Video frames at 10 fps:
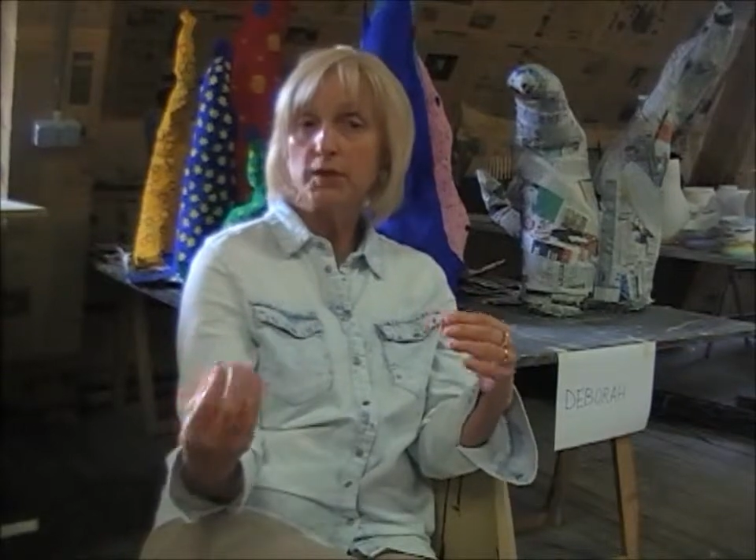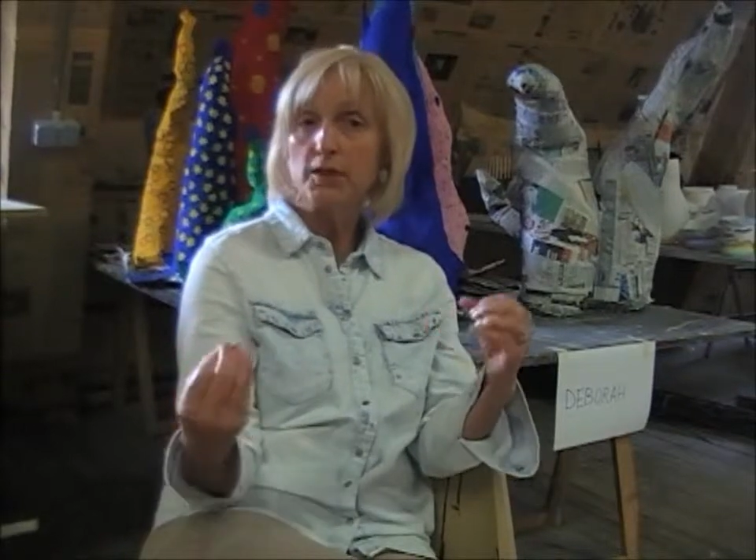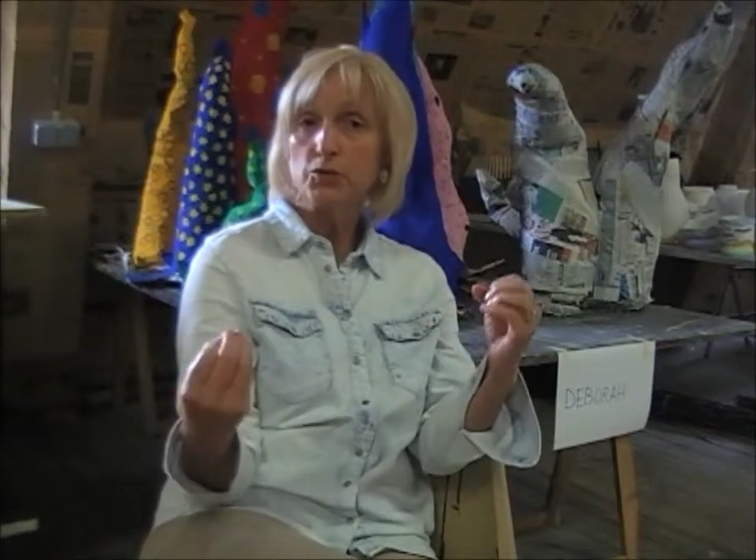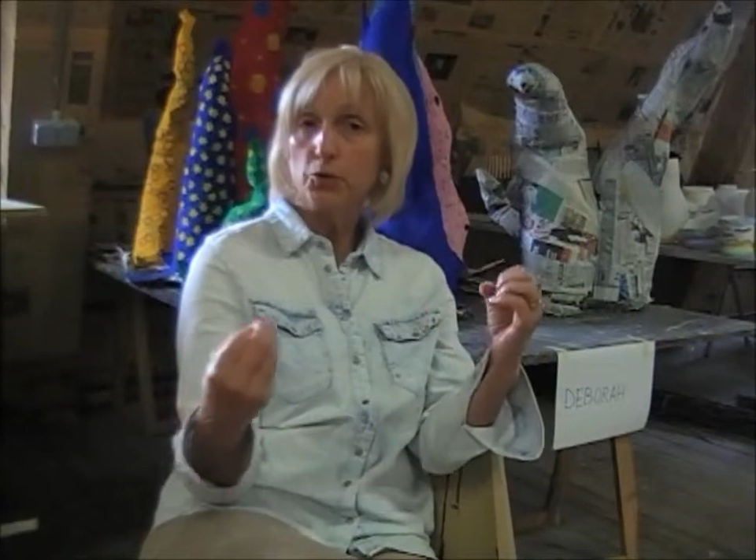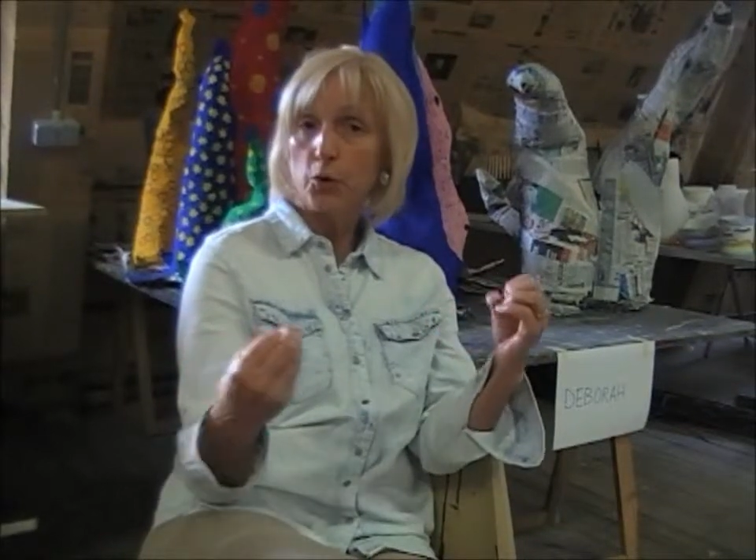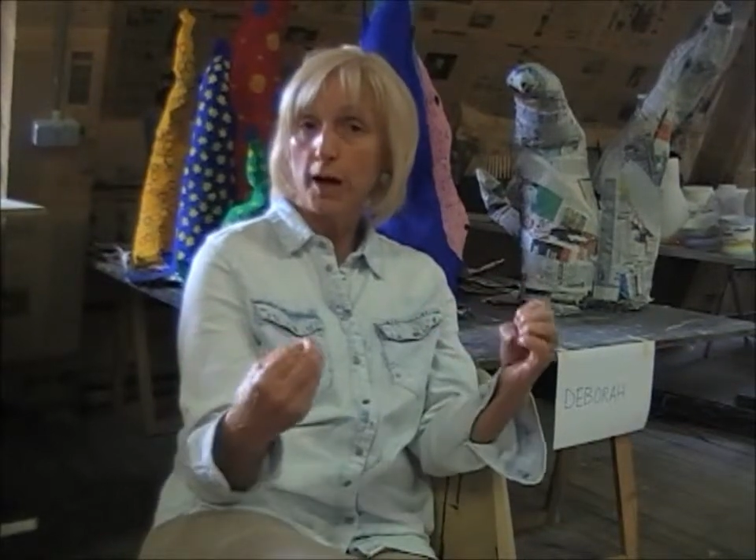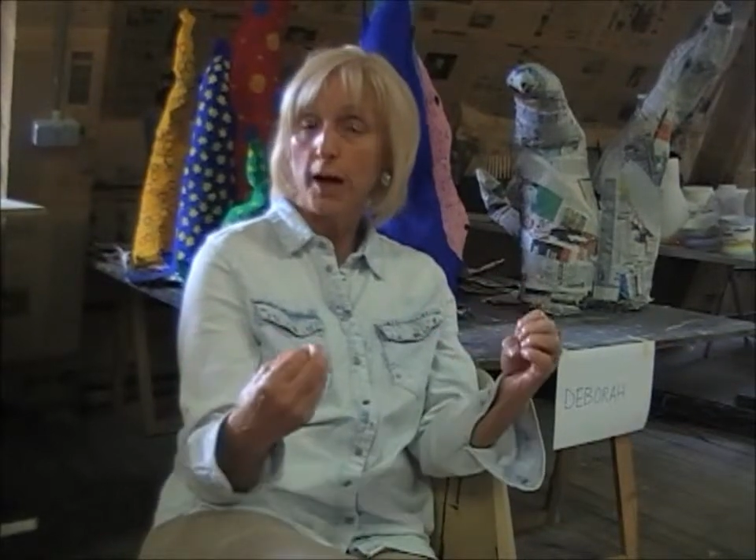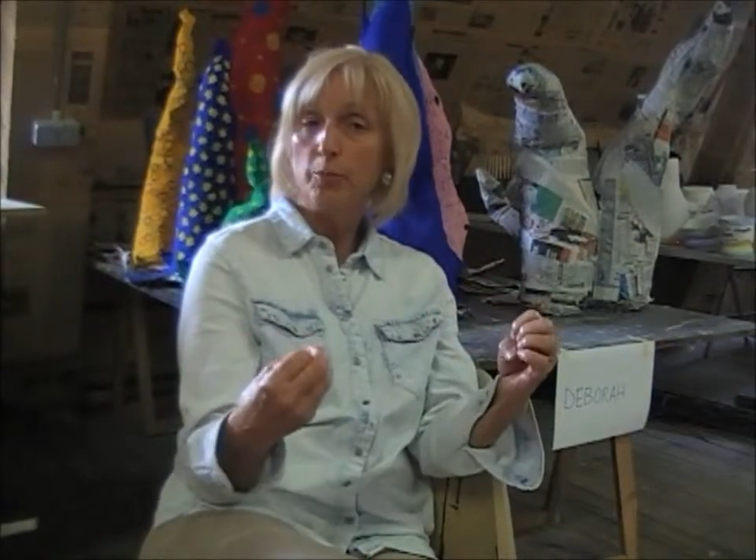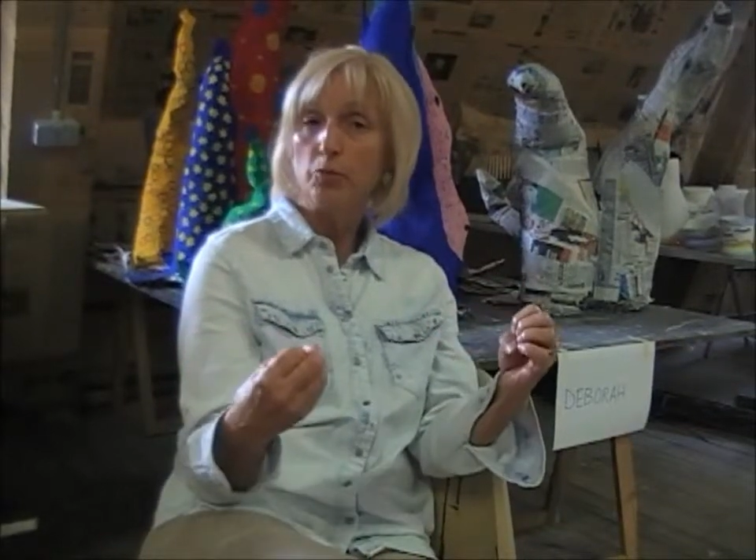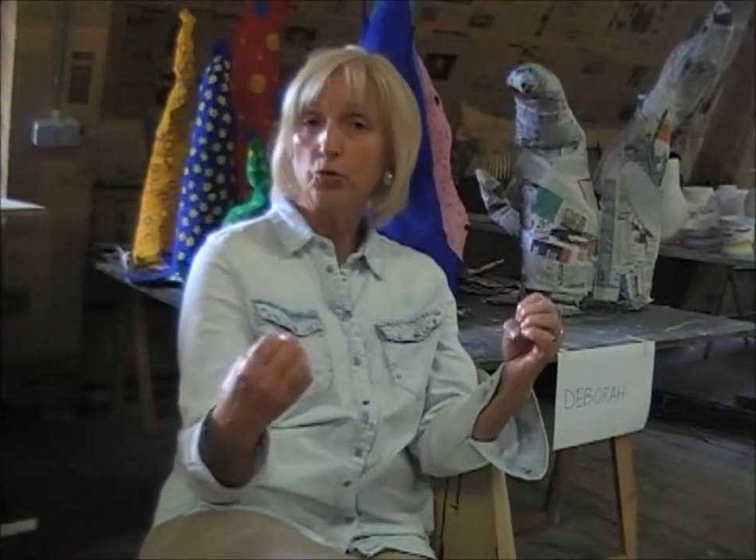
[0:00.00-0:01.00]
It's for
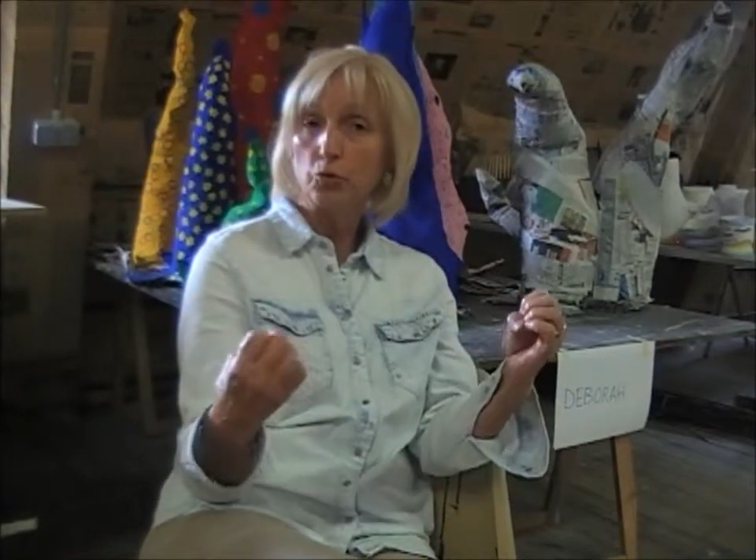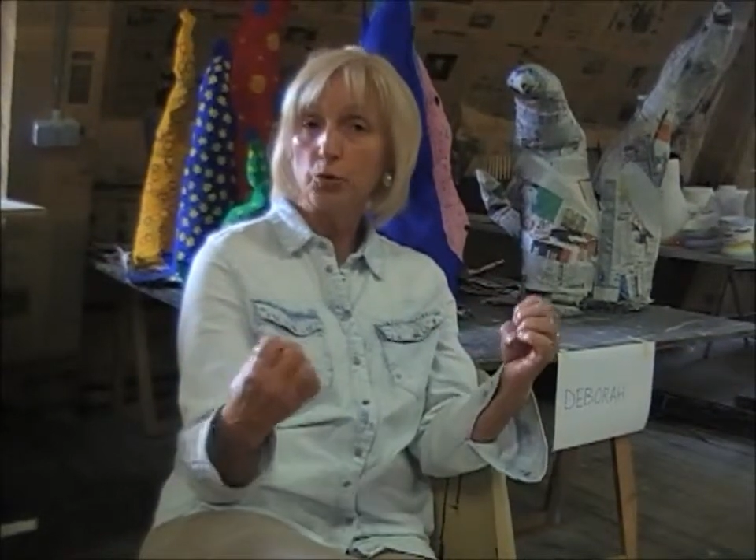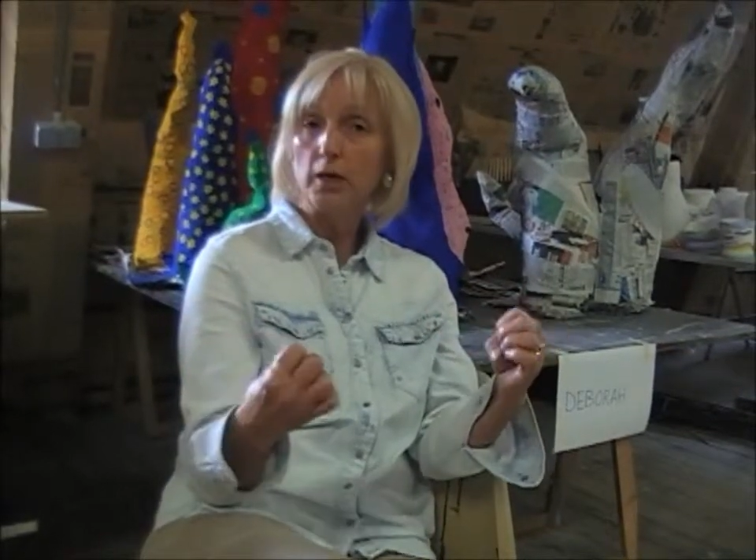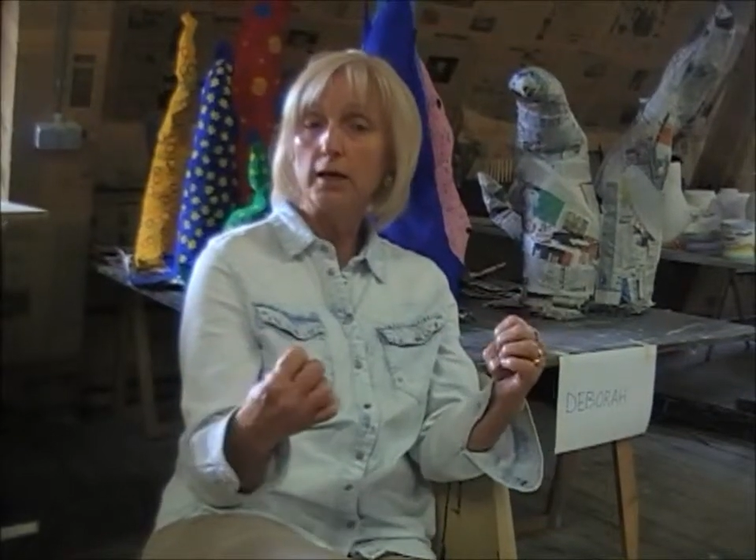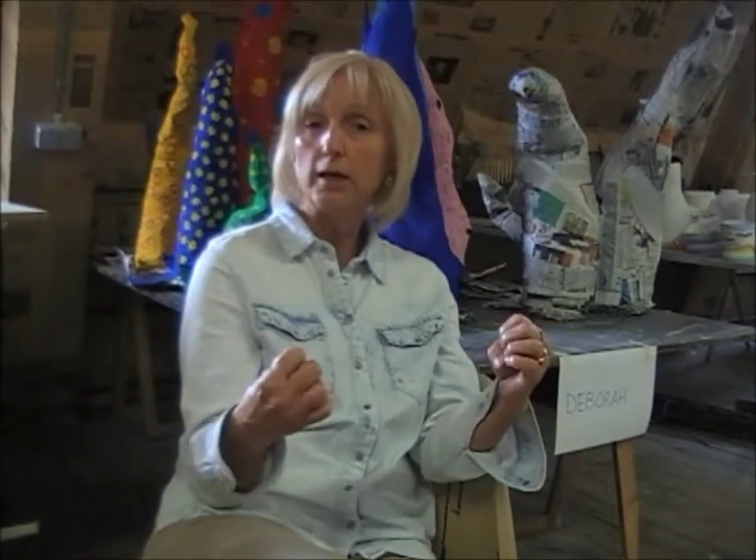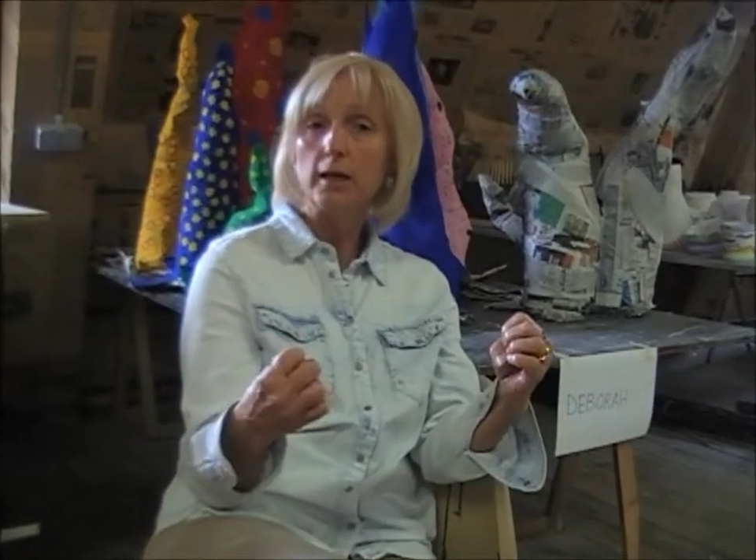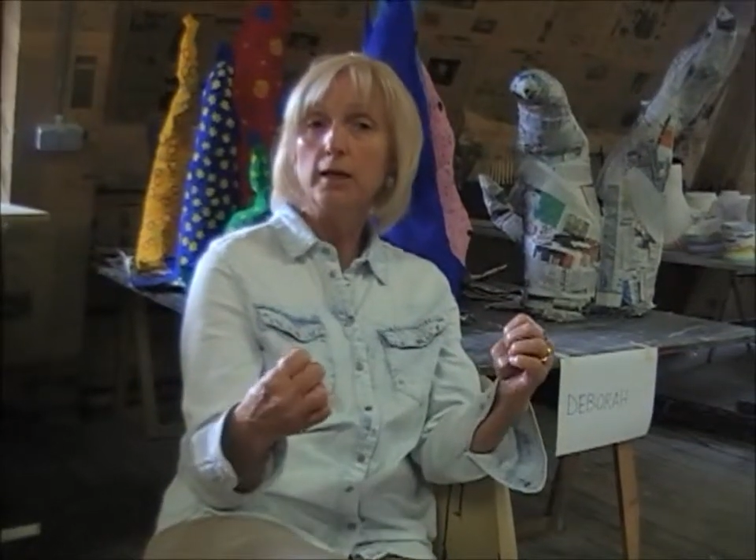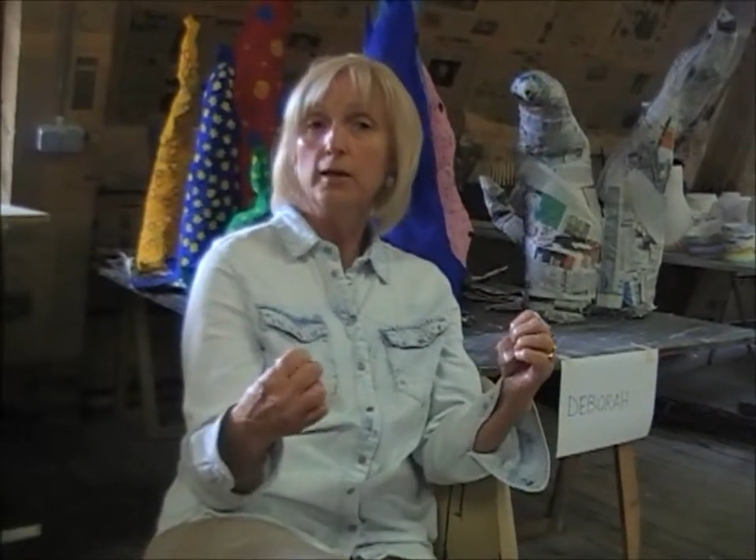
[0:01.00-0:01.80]
him to really